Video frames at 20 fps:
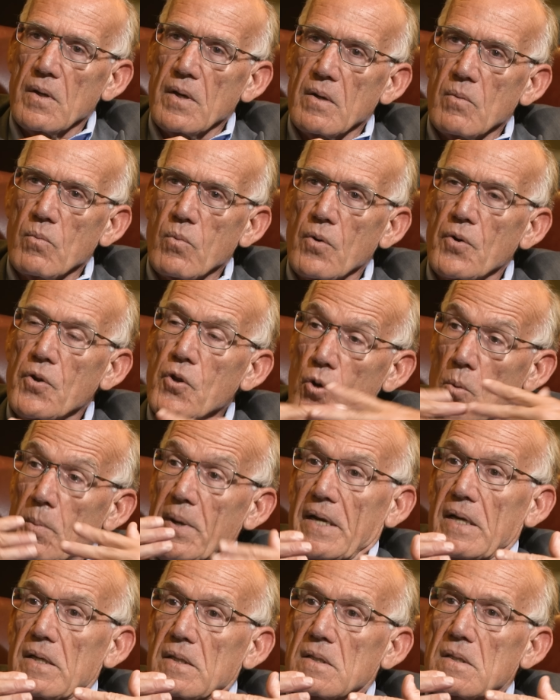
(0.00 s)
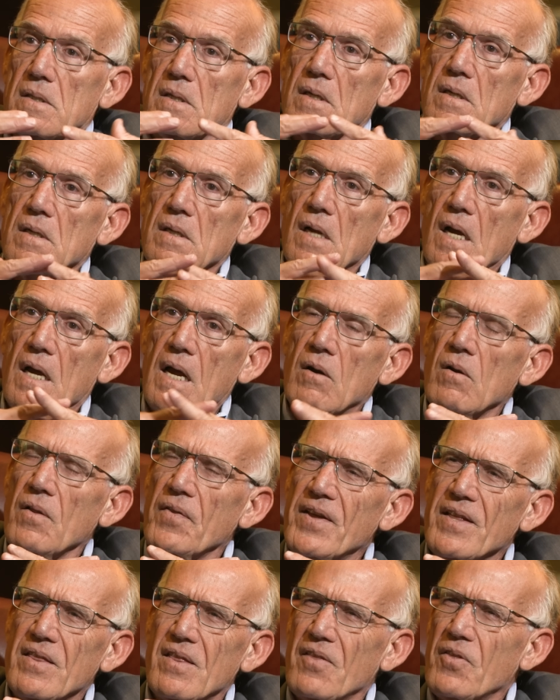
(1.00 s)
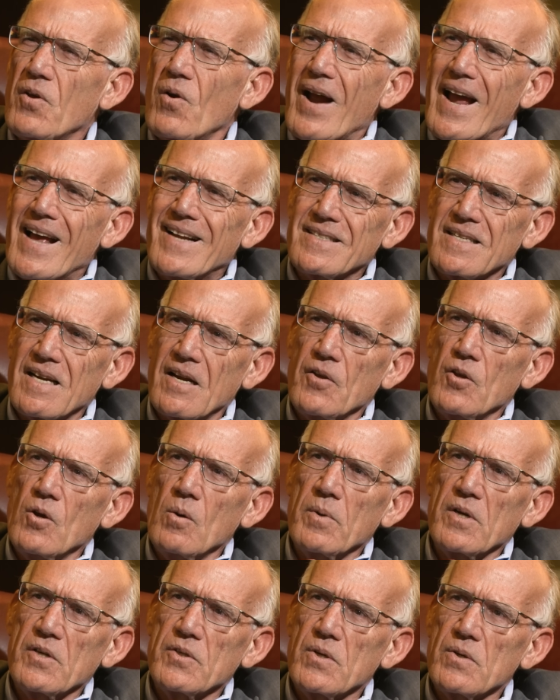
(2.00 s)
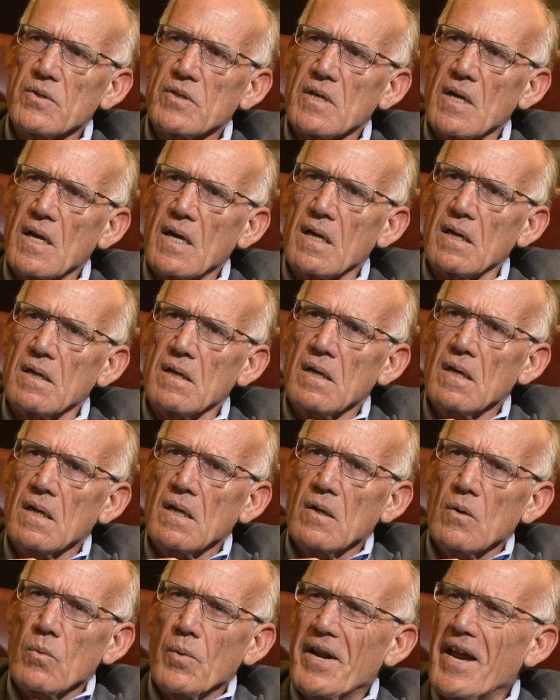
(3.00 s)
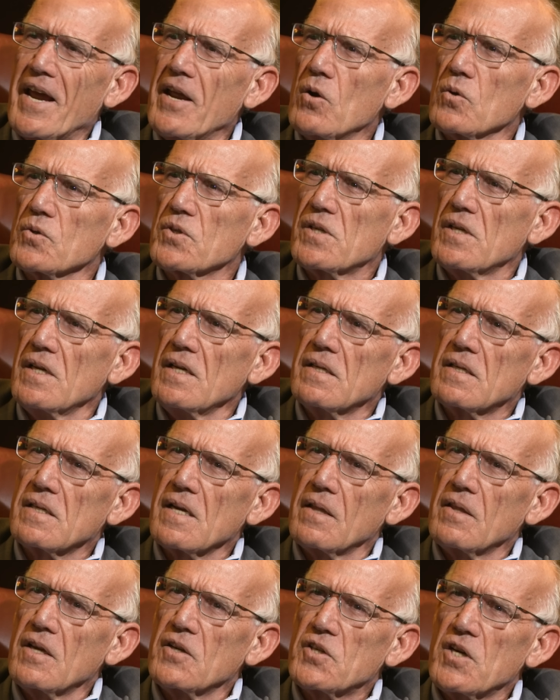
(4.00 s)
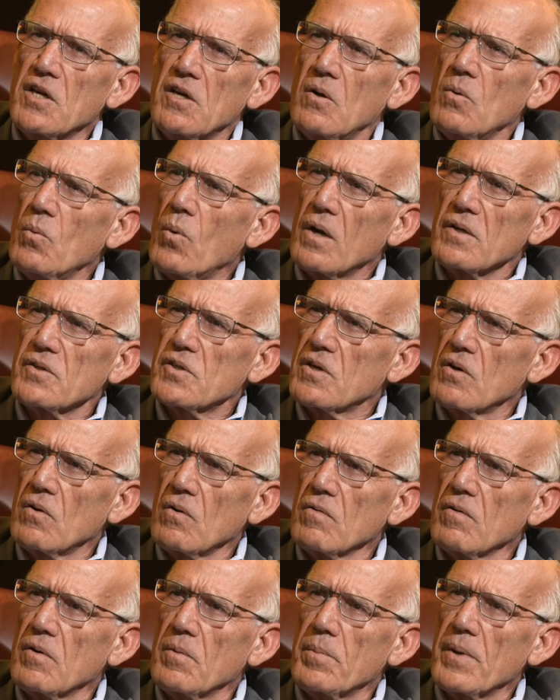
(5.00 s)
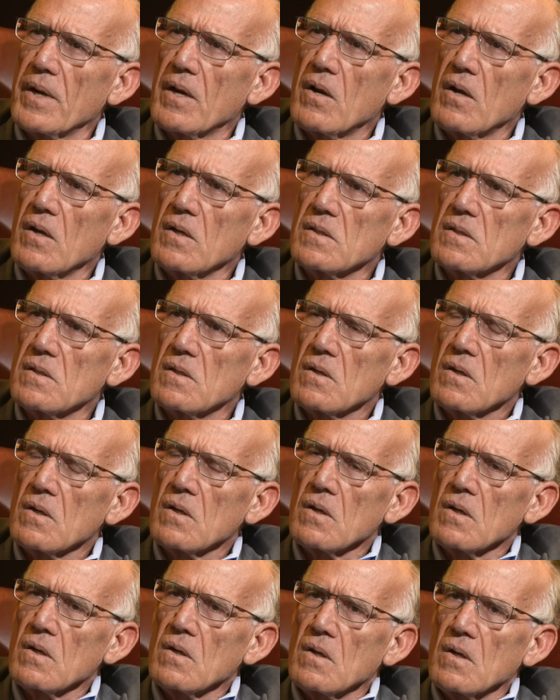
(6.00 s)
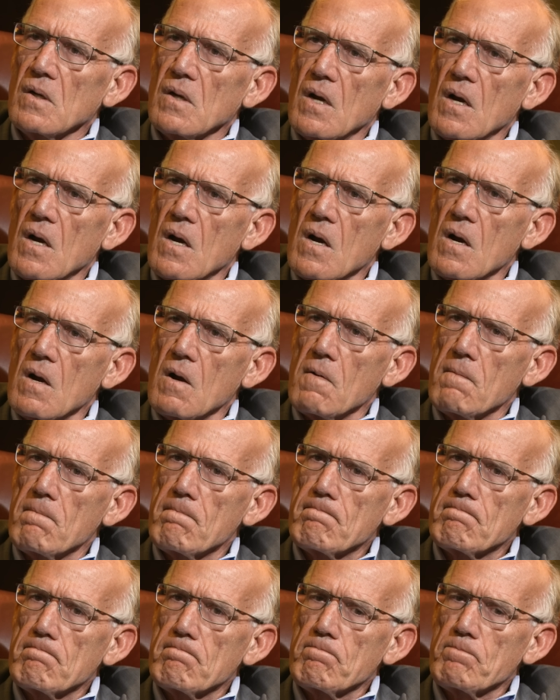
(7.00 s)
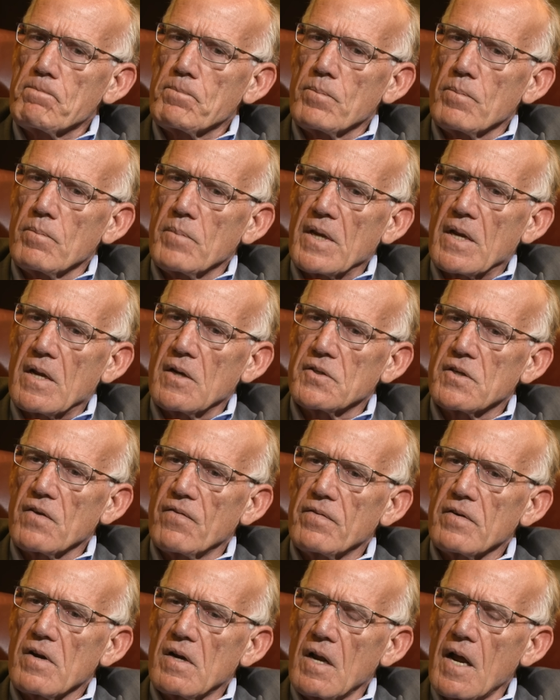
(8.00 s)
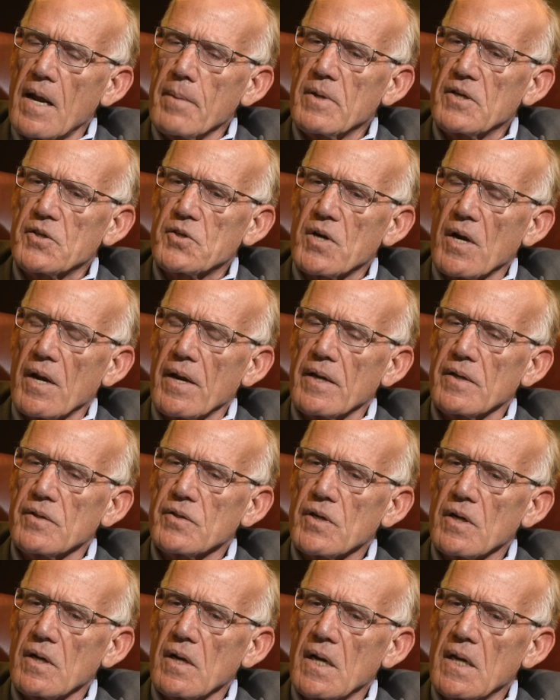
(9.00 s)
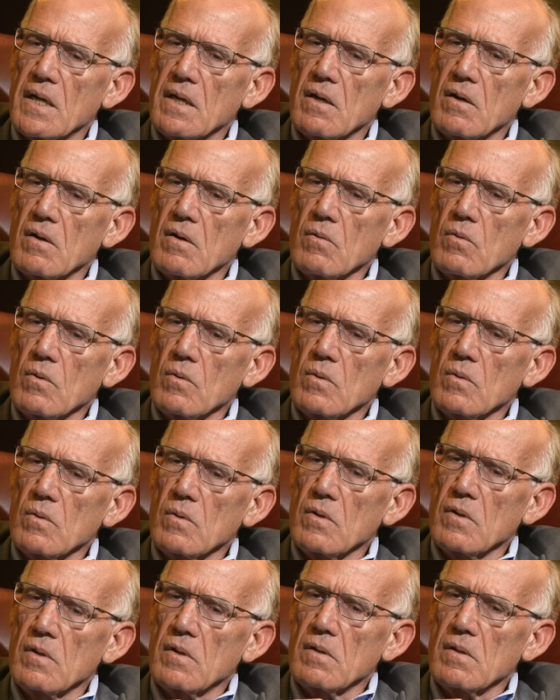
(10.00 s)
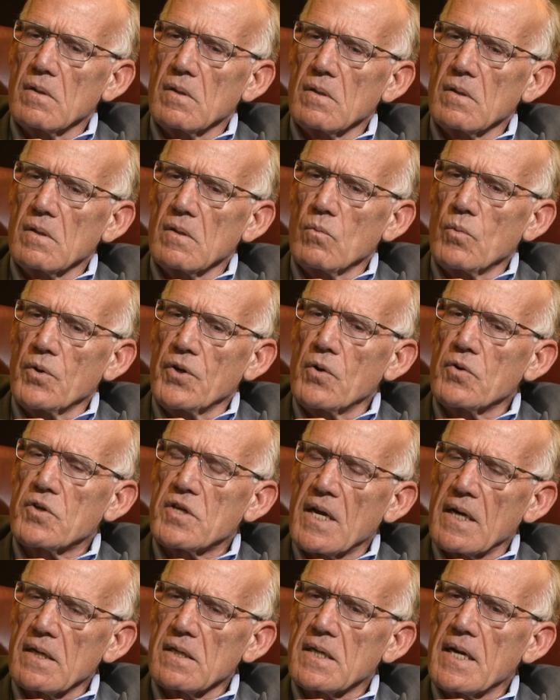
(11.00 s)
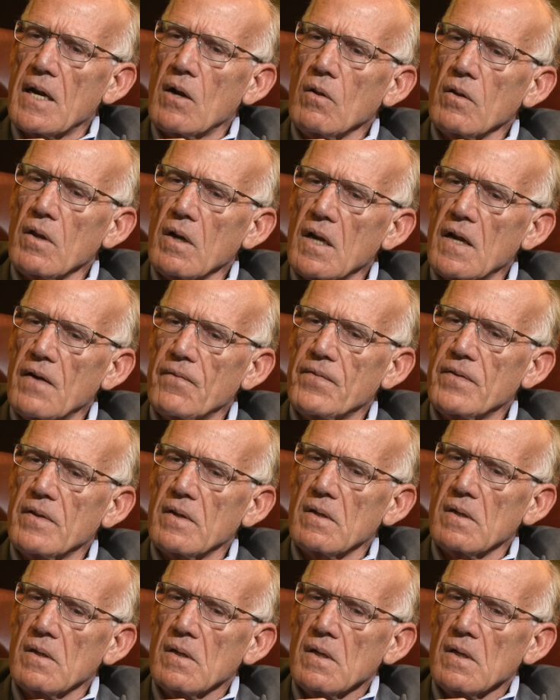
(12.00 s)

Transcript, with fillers: and we're humanist. Mm-hmm. I don't think that they're anti-human, as you said. When AOC said that she didn't want children because uh, because of climate change, and th- when you t- tell the left that